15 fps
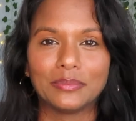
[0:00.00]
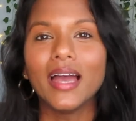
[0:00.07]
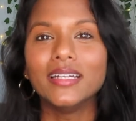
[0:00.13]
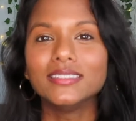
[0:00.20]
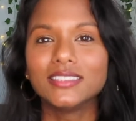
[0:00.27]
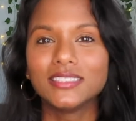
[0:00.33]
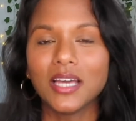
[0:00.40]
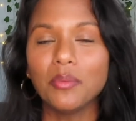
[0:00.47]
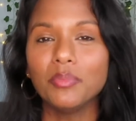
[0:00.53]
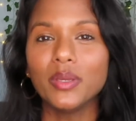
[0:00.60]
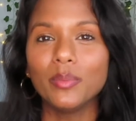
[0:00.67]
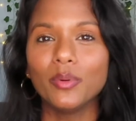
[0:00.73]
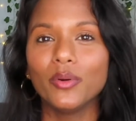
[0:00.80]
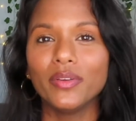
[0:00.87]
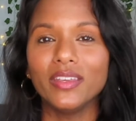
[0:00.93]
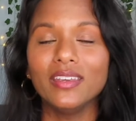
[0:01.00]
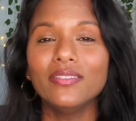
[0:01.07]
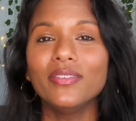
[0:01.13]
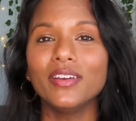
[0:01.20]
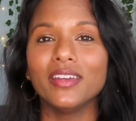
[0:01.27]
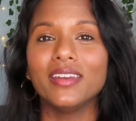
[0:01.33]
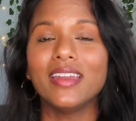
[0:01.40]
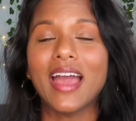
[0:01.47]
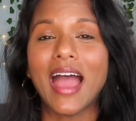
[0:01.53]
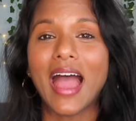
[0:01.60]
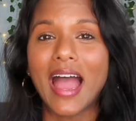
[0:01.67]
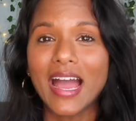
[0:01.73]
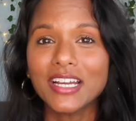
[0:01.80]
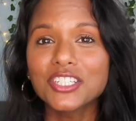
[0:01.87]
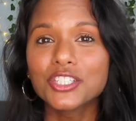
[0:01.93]
And some people even
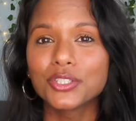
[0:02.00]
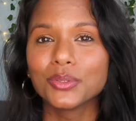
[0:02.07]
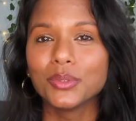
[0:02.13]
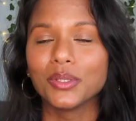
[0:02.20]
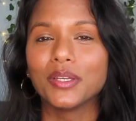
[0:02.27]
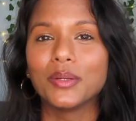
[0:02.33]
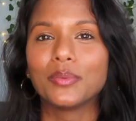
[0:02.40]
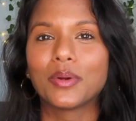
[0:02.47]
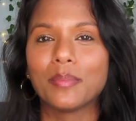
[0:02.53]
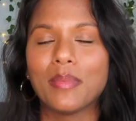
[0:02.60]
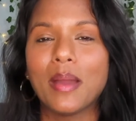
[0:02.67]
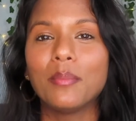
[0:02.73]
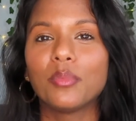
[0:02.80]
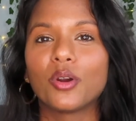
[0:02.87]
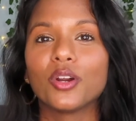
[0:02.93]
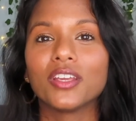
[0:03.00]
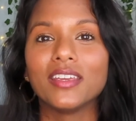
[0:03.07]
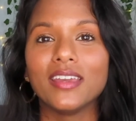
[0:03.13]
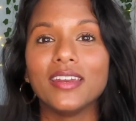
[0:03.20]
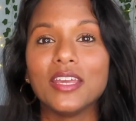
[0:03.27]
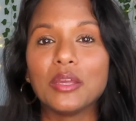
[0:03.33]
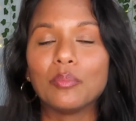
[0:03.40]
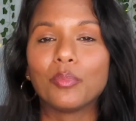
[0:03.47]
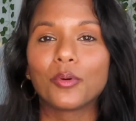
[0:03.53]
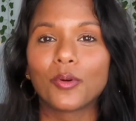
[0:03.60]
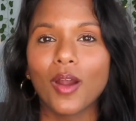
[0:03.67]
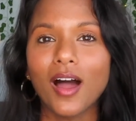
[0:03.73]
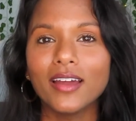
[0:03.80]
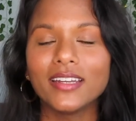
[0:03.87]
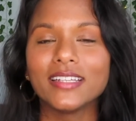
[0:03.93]
actually remember getting
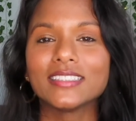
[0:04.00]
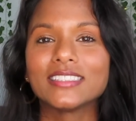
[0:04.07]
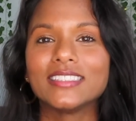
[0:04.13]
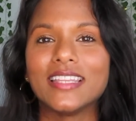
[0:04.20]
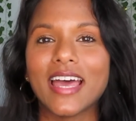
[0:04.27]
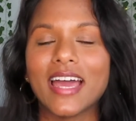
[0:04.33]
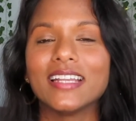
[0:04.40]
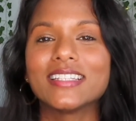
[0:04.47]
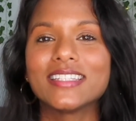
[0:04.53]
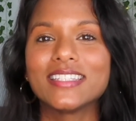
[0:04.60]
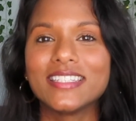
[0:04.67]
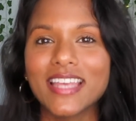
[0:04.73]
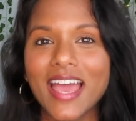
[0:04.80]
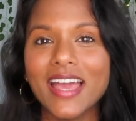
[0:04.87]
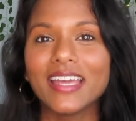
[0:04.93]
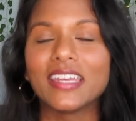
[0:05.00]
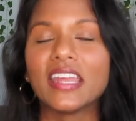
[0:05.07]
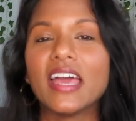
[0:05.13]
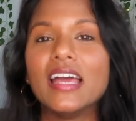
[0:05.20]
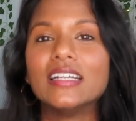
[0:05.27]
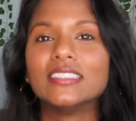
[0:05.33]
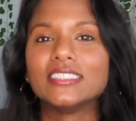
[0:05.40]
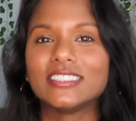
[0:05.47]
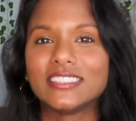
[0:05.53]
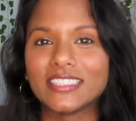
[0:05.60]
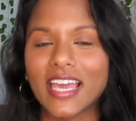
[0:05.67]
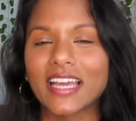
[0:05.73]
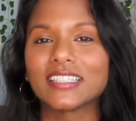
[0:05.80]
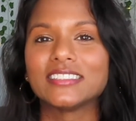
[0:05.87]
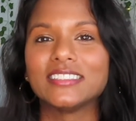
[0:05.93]
products that said
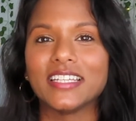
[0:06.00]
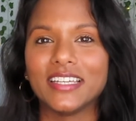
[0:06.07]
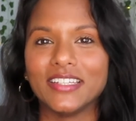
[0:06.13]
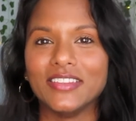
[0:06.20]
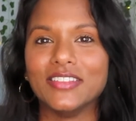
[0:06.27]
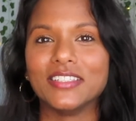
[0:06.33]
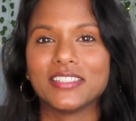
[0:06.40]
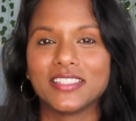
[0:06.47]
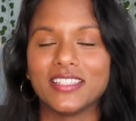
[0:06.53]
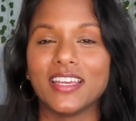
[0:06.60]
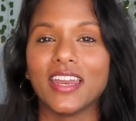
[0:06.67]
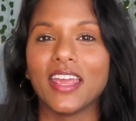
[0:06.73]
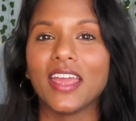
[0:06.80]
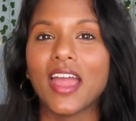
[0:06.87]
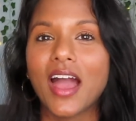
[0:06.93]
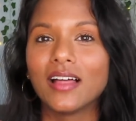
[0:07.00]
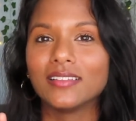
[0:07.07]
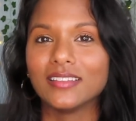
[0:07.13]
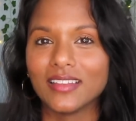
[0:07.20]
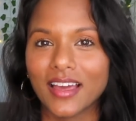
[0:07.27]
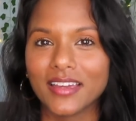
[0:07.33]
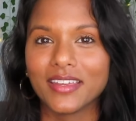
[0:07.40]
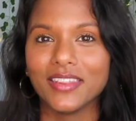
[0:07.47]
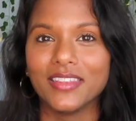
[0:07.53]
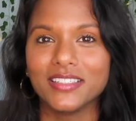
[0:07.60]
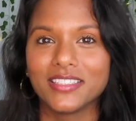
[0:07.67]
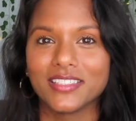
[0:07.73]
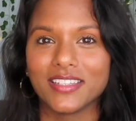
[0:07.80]
Sex in the City, like this